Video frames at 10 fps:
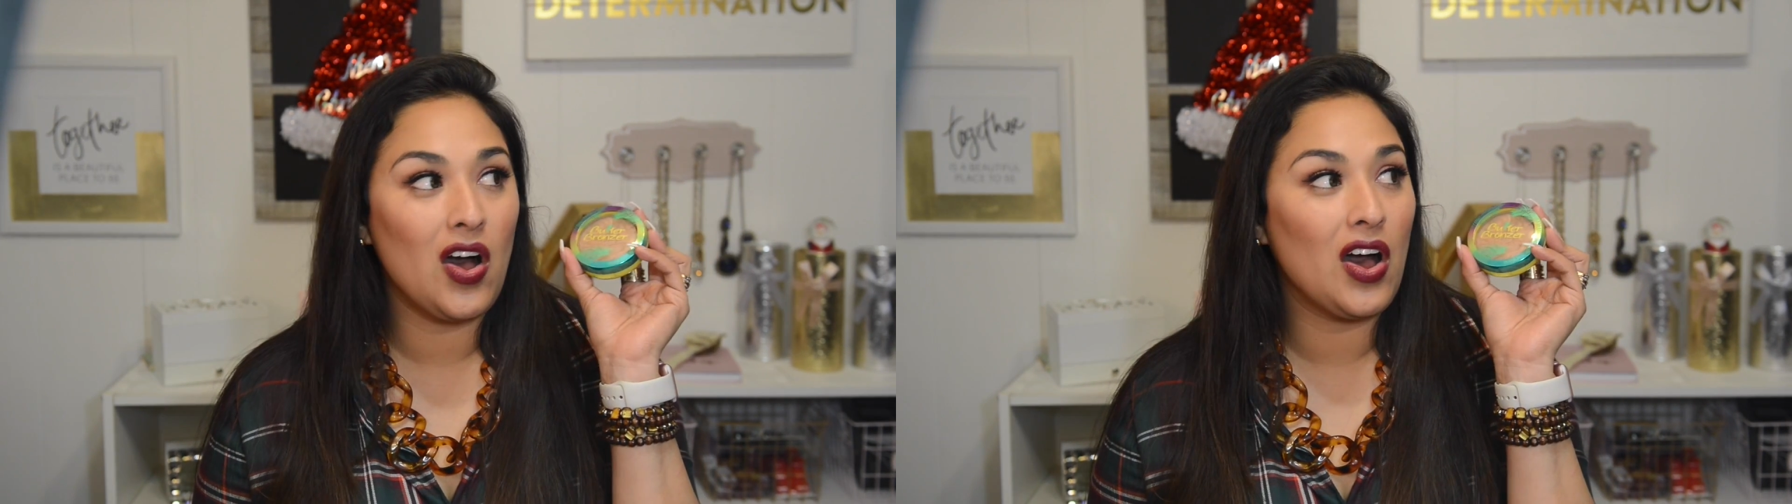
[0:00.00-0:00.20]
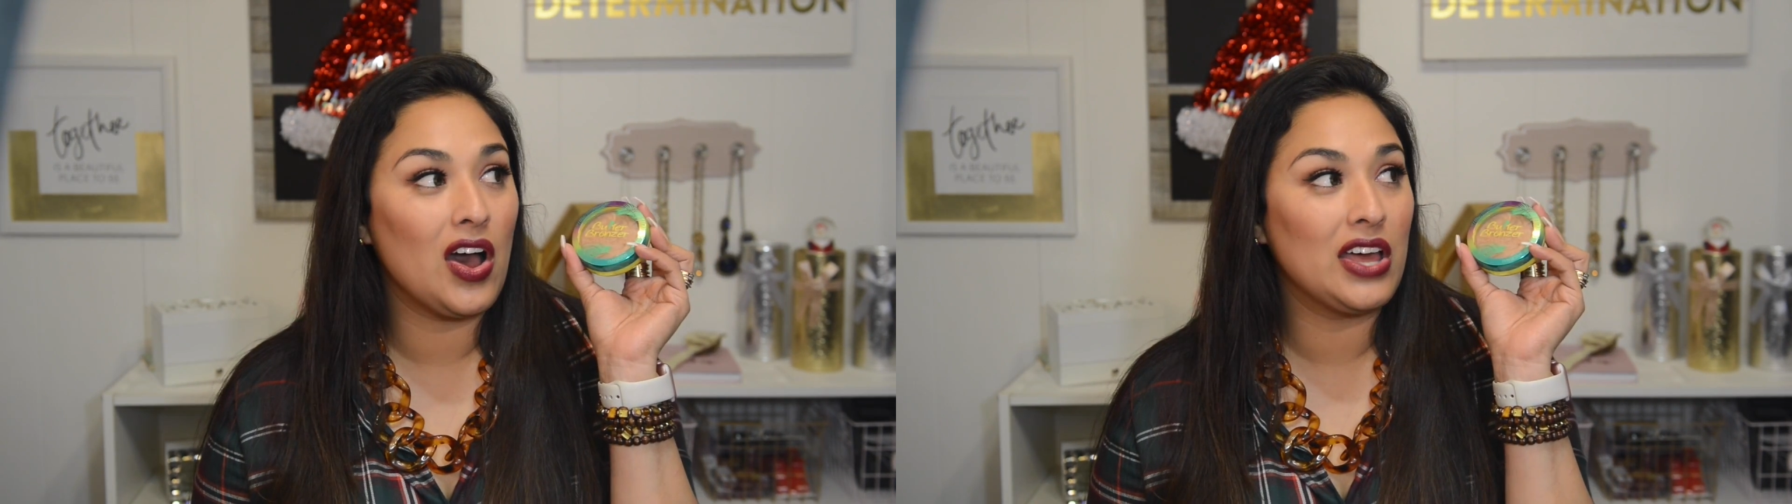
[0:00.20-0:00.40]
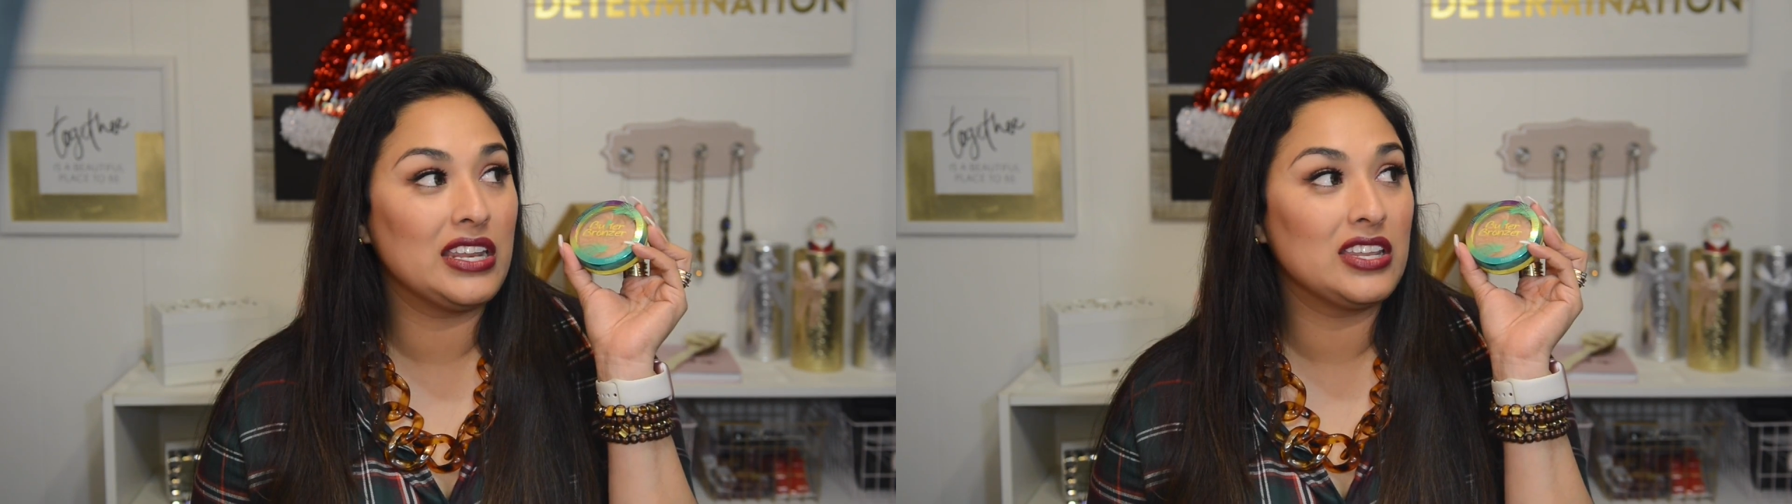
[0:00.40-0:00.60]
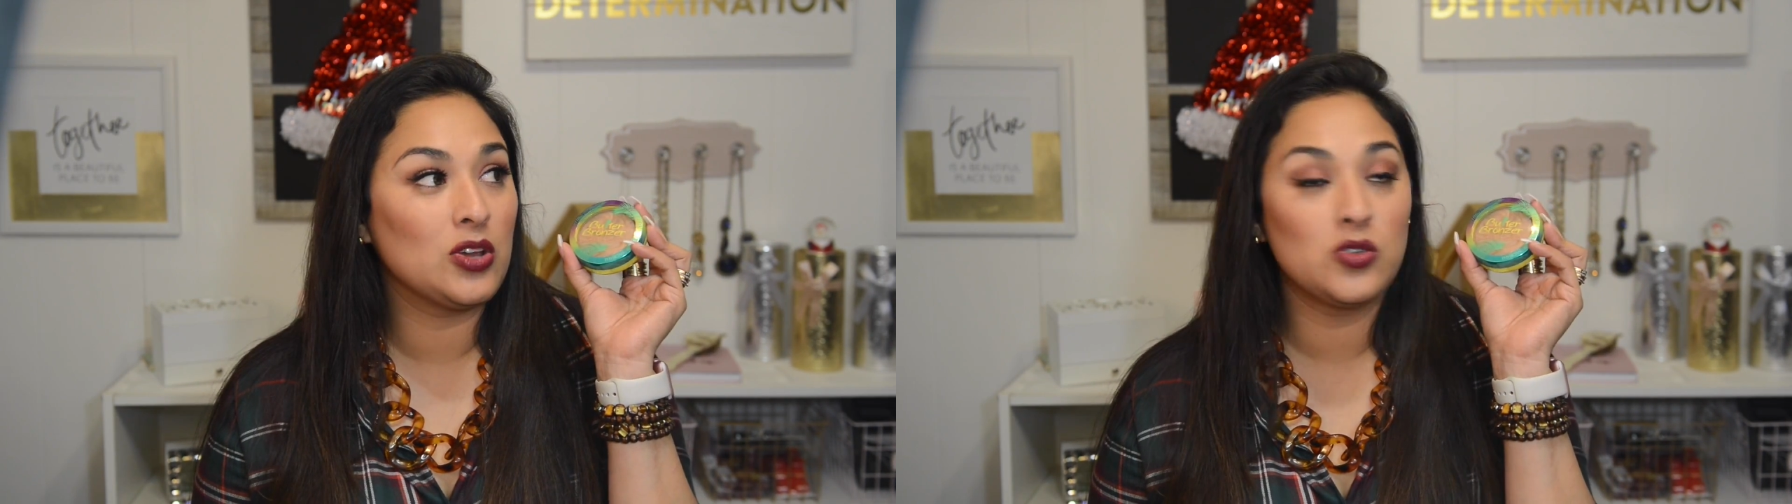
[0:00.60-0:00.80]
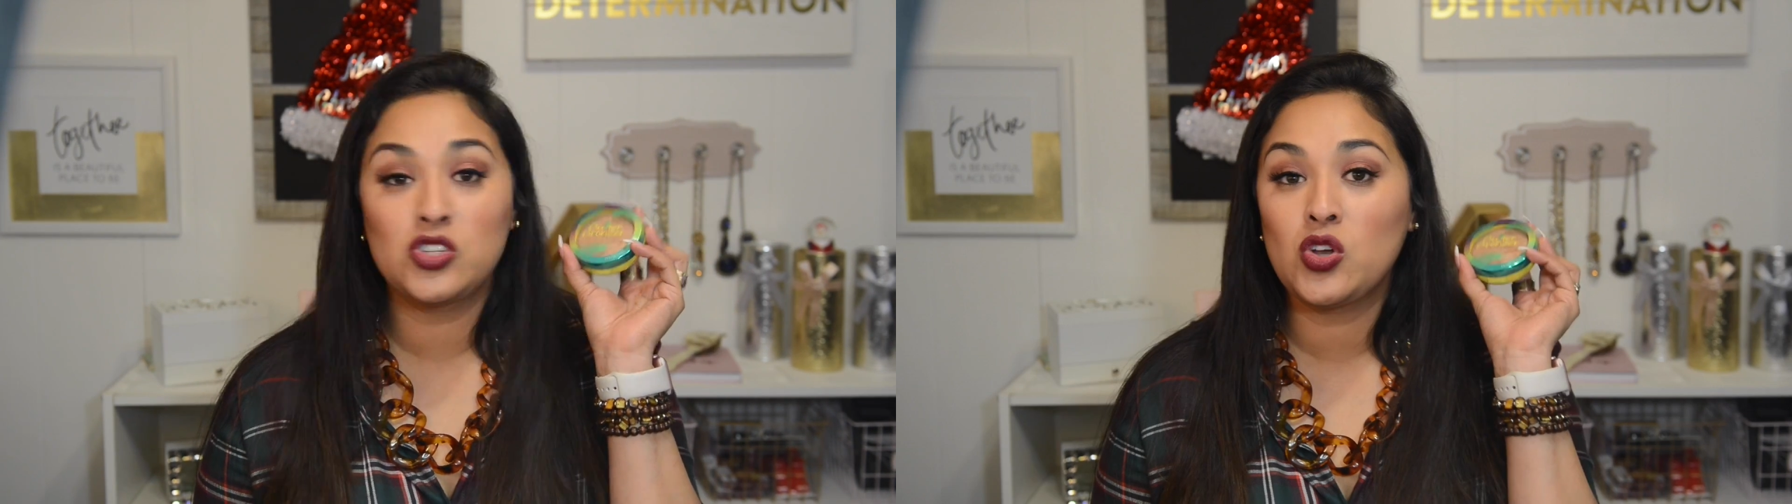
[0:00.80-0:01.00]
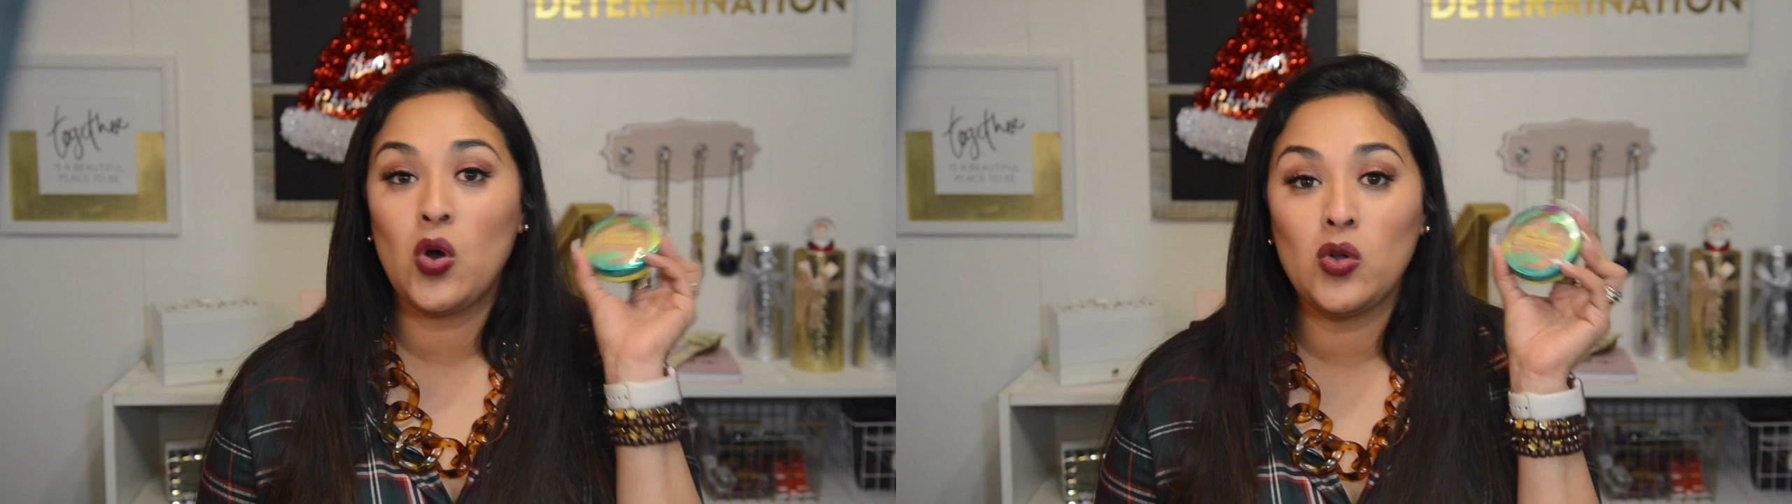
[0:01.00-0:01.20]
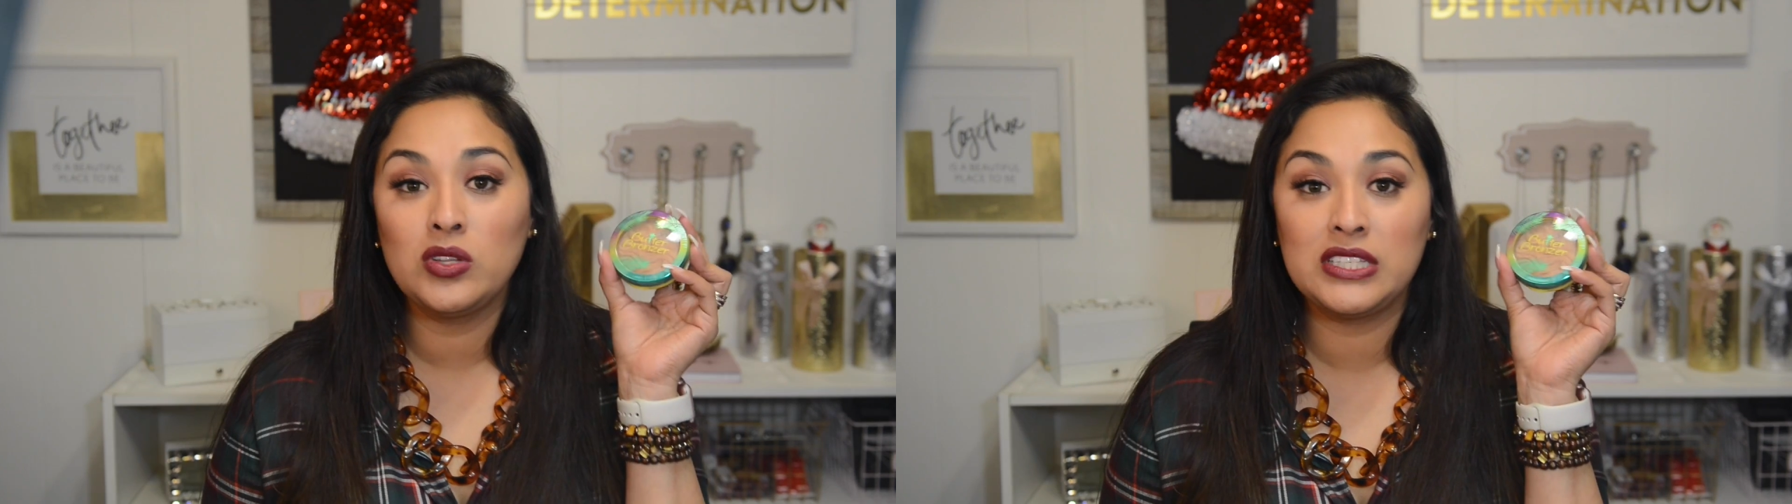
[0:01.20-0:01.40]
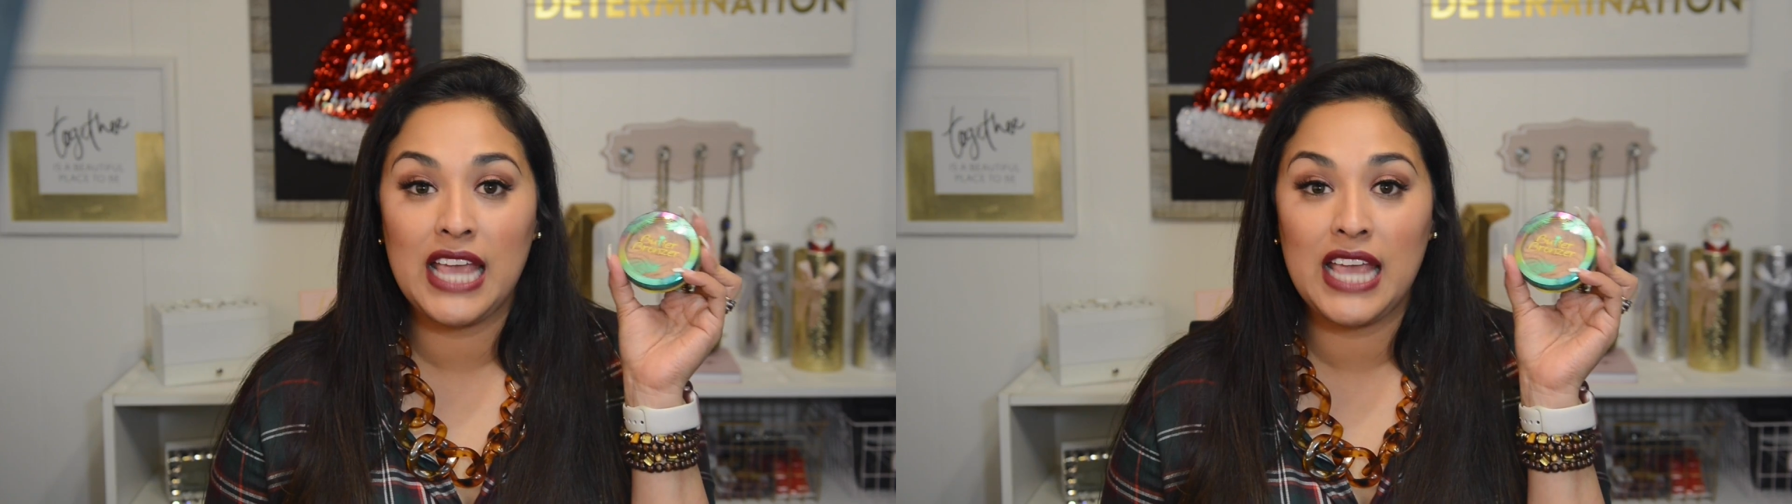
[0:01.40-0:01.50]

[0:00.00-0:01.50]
I had heard about this bronzer.